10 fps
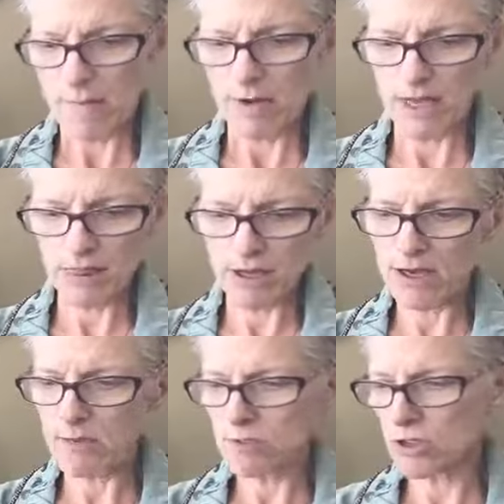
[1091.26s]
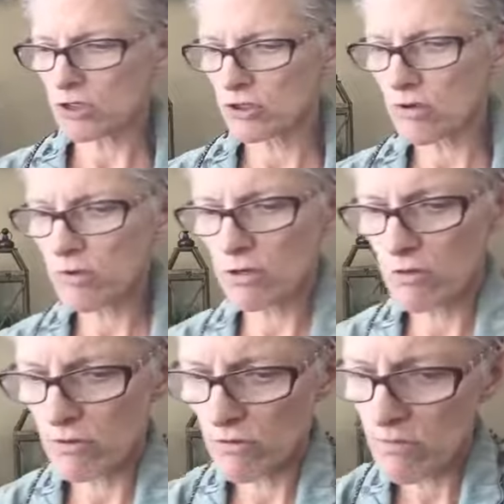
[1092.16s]
but I thought I would show
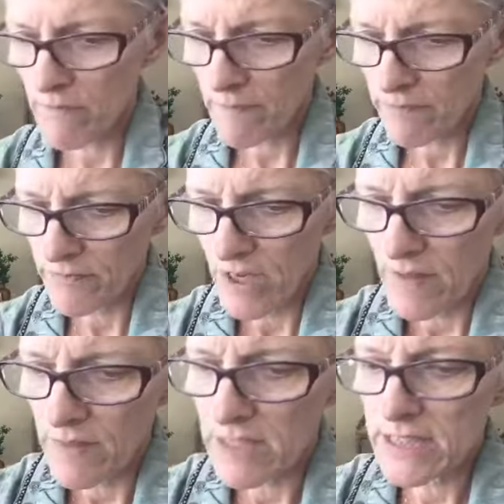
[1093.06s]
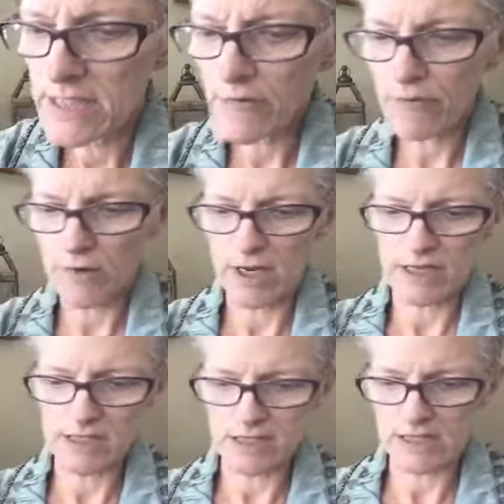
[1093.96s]
you the
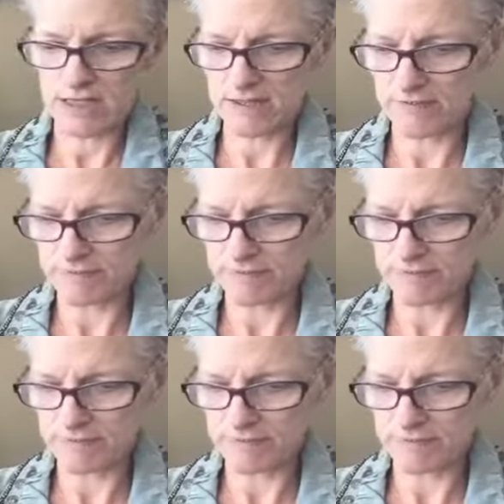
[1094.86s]
difference